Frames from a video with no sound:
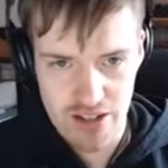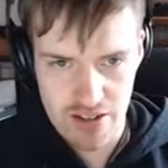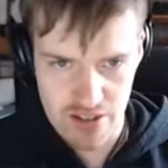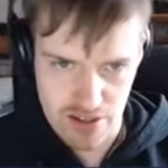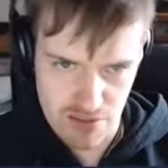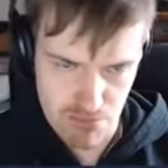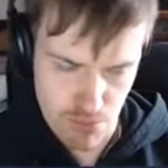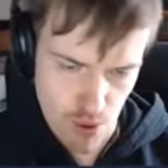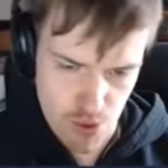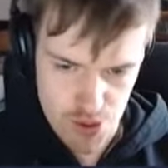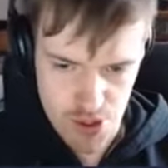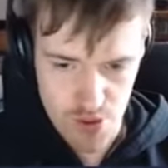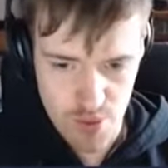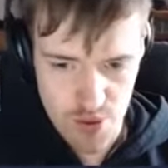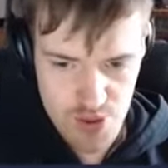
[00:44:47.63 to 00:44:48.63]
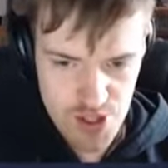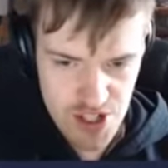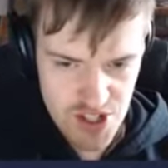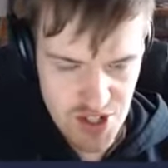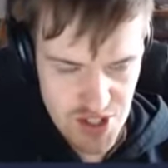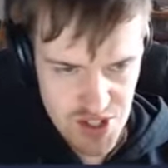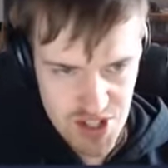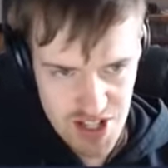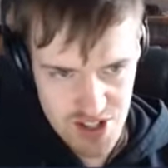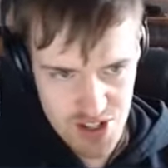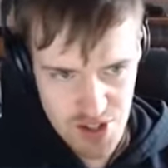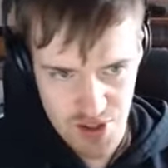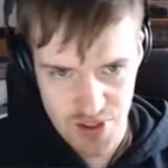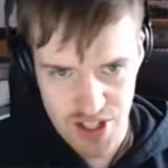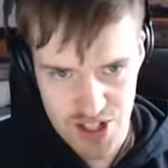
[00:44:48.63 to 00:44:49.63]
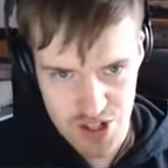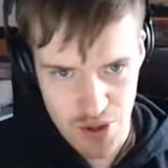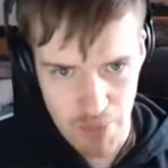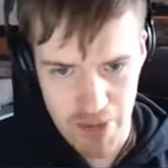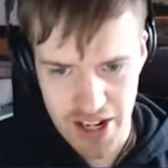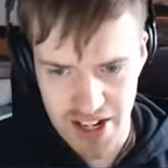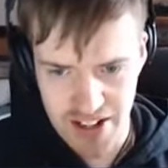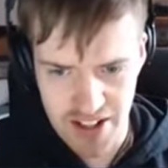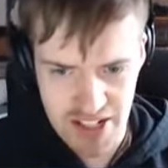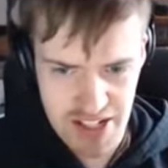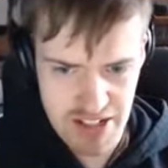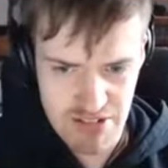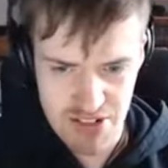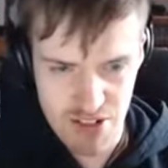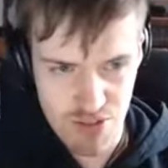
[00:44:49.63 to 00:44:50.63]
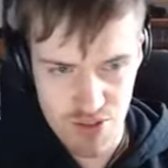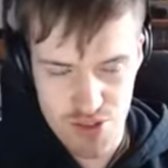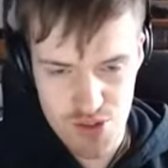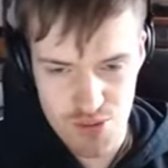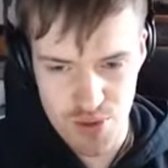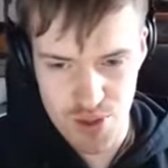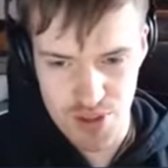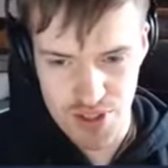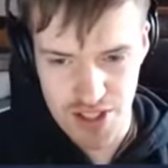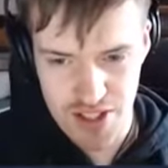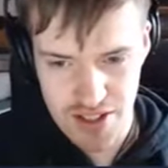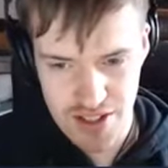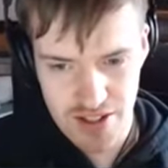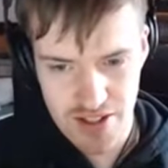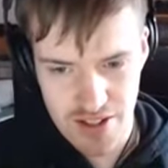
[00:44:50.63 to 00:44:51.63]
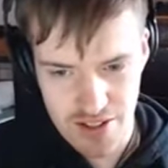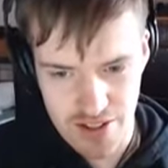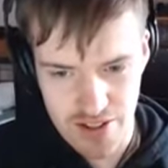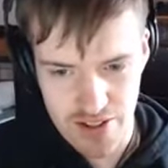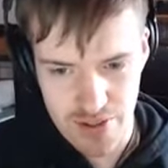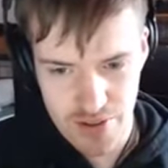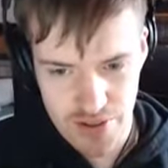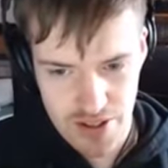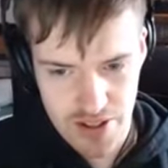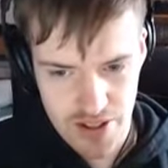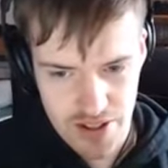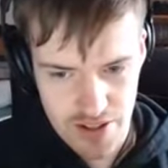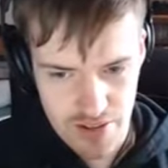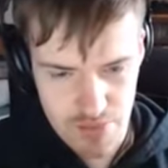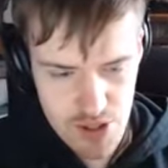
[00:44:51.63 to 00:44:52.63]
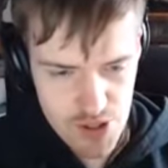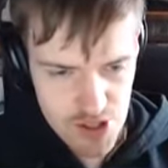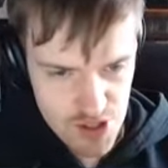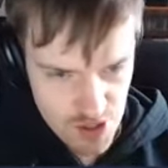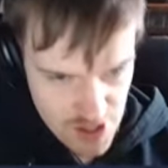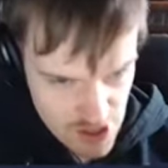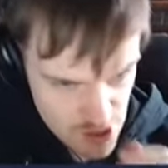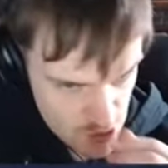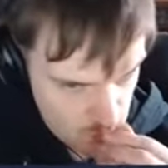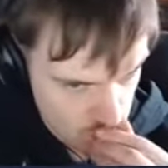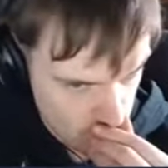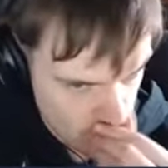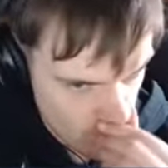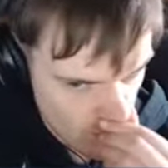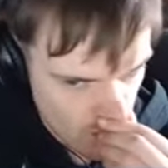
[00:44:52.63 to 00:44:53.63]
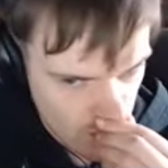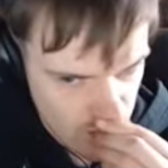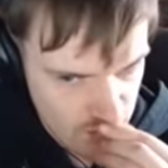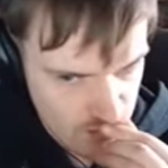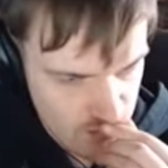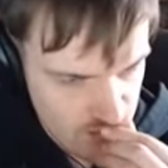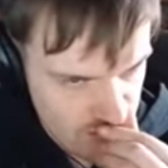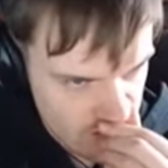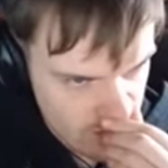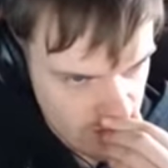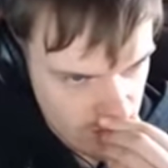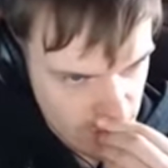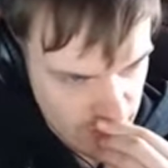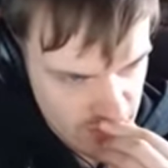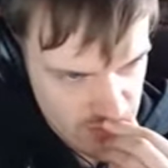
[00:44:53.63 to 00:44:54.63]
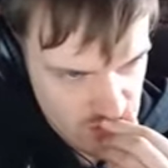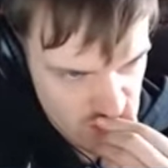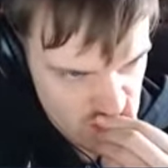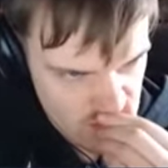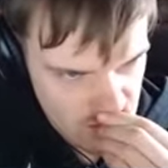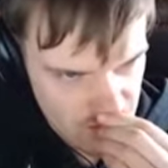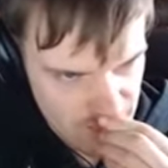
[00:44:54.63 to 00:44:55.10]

and also Route 606, so that's not making any difference really, you know. Music's like School of Rock. I think it's um,